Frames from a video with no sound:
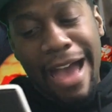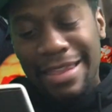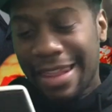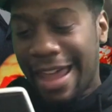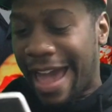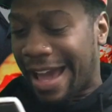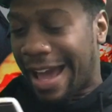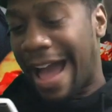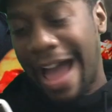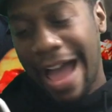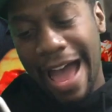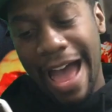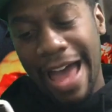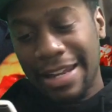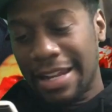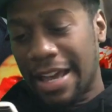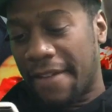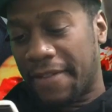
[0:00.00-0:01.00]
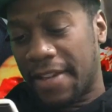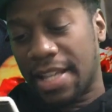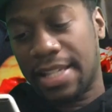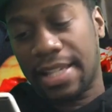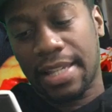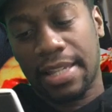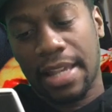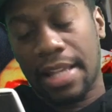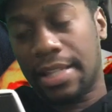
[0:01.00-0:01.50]
Like, I love it.
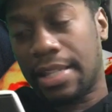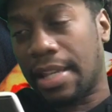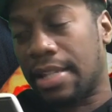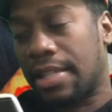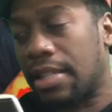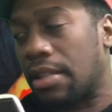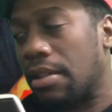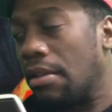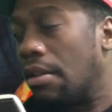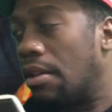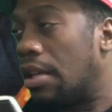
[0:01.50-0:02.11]
It's